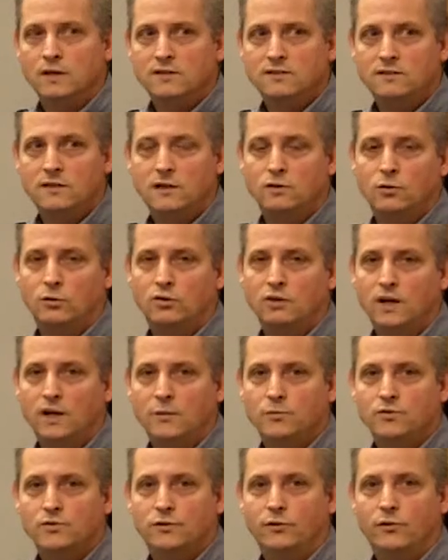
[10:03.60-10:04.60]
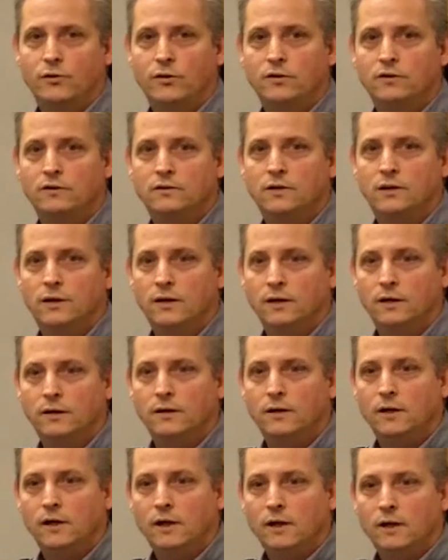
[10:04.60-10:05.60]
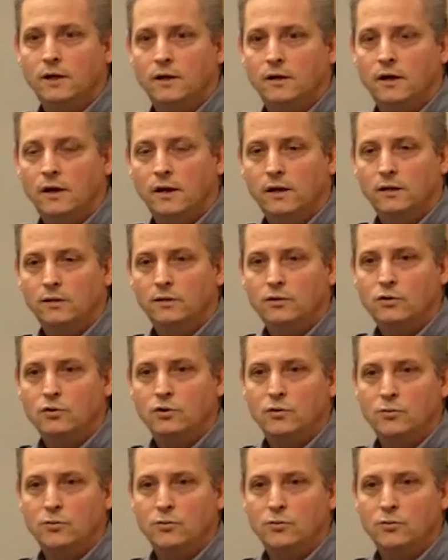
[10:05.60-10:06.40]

signal type so that you